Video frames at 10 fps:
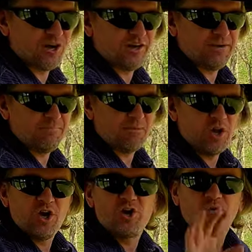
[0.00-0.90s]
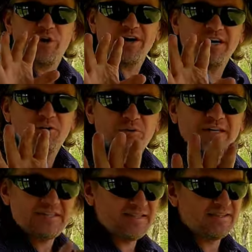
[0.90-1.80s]
target, you are
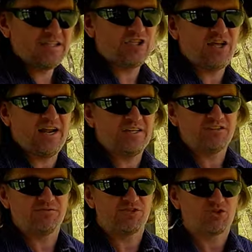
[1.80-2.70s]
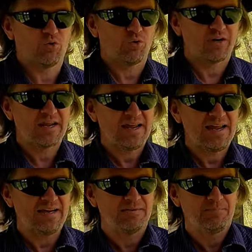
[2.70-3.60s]
increasing the chance of scoring a
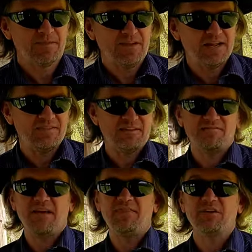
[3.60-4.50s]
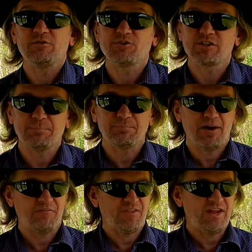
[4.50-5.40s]
hit in the event that you slip
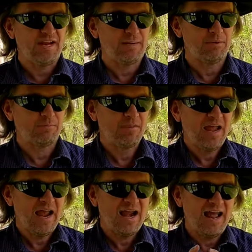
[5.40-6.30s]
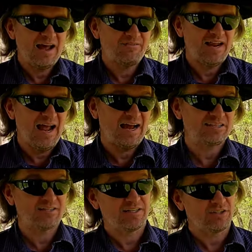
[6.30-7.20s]
off the hammer and have an
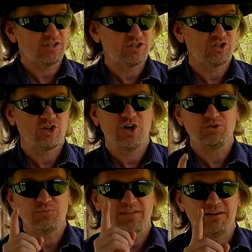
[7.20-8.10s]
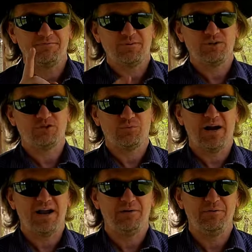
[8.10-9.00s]
accidental discharge with that first
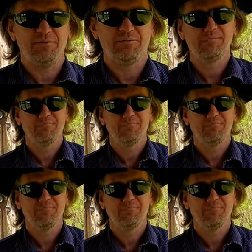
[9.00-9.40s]
round.